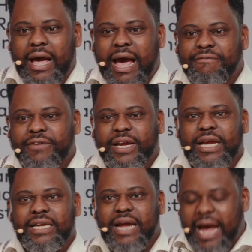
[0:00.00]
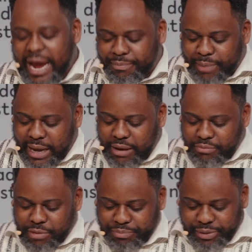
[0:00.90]
African
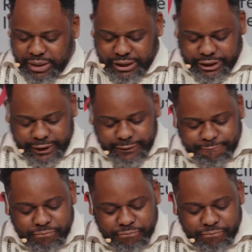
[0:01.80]
hypermobility